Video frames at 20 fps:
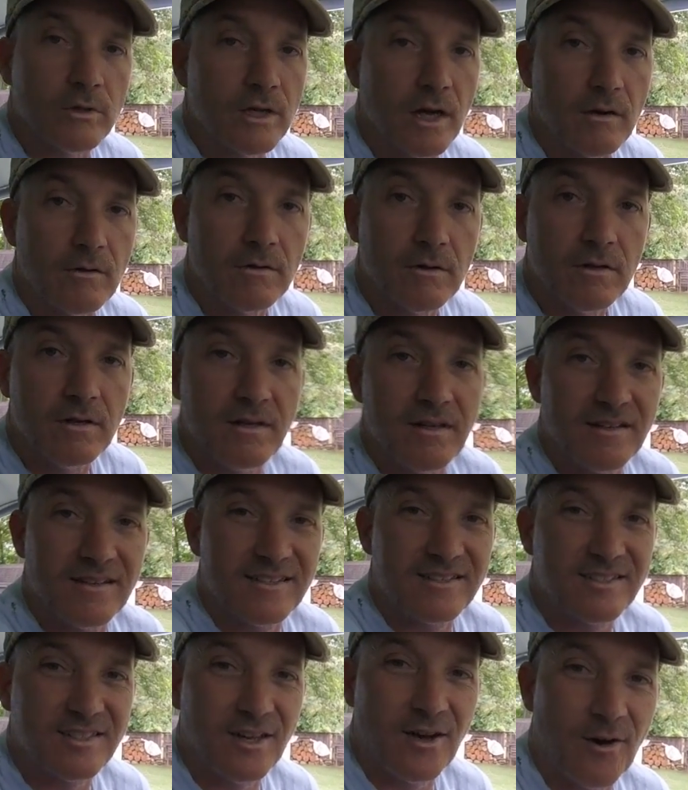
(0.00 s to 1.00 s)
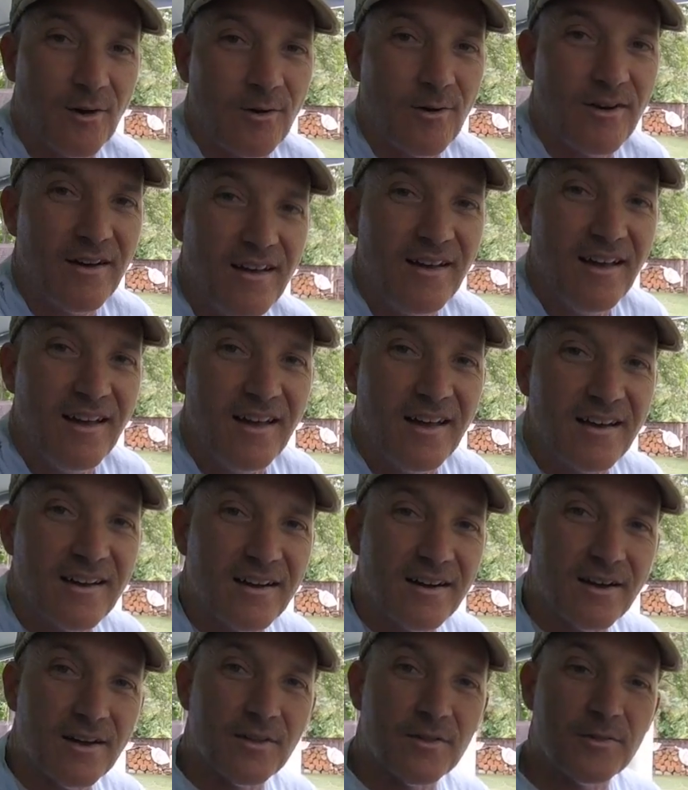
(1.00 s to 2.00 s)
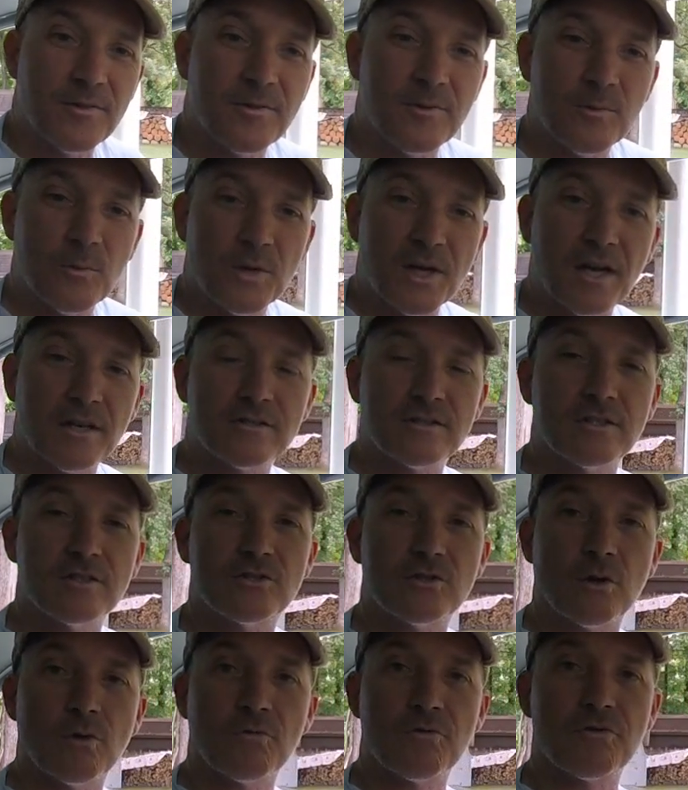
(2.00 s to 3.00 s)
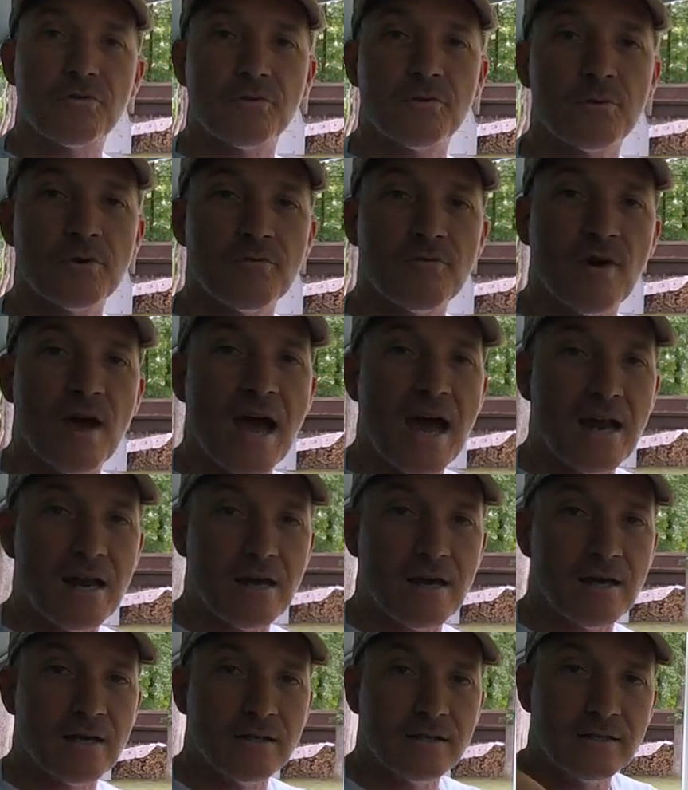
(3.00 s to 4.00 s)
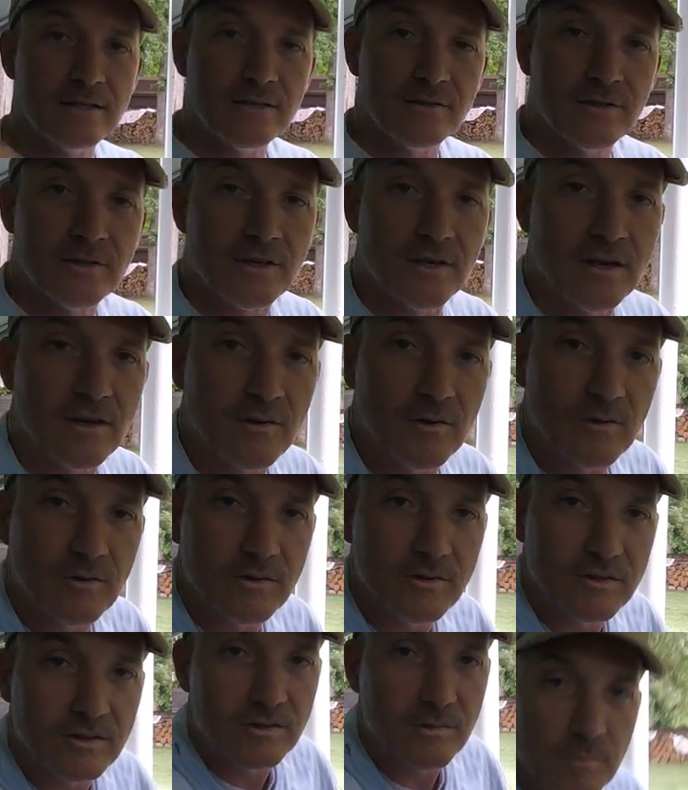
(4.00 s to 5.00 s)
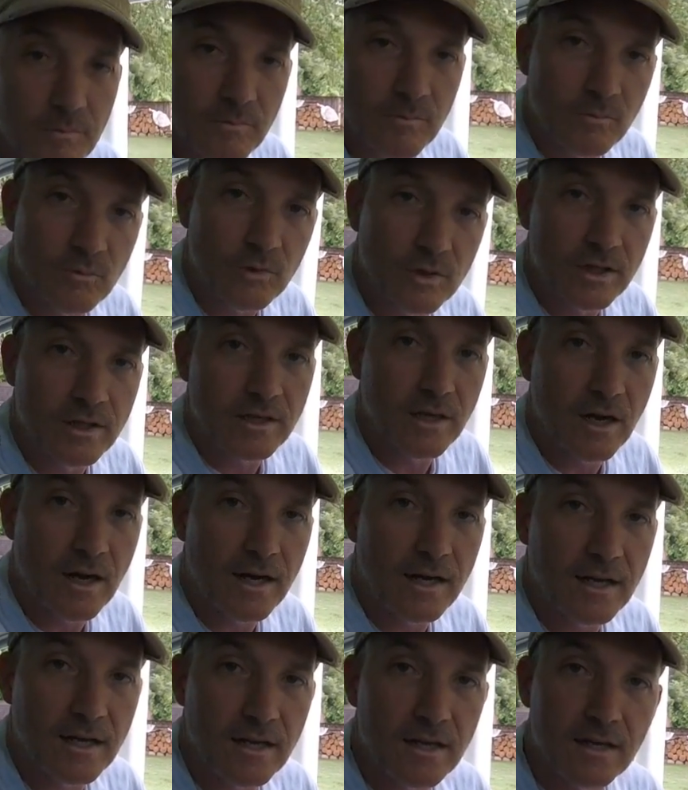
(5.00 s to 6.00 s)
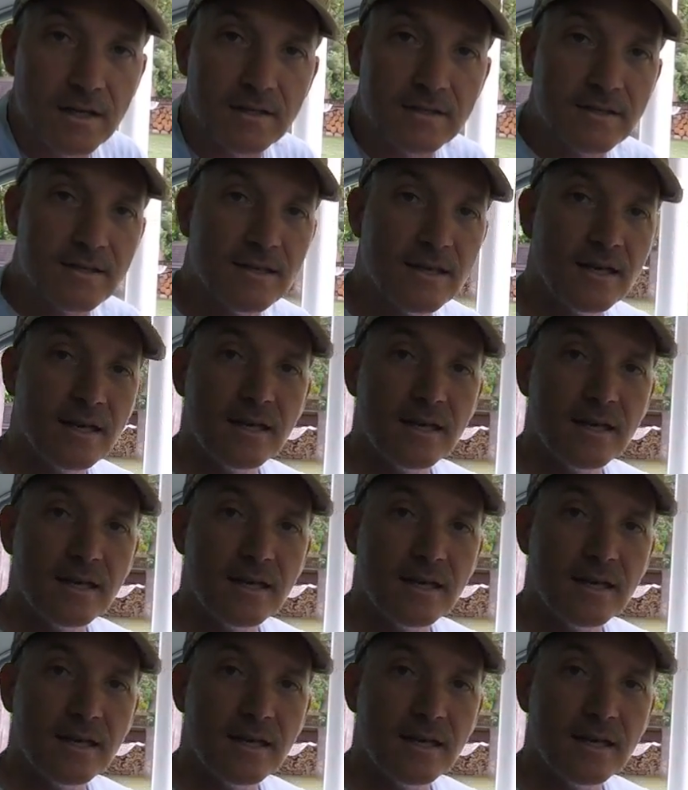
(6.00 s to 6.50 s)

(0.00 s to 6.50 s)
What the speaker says: down. So we actually drove through Nevada in some really high heat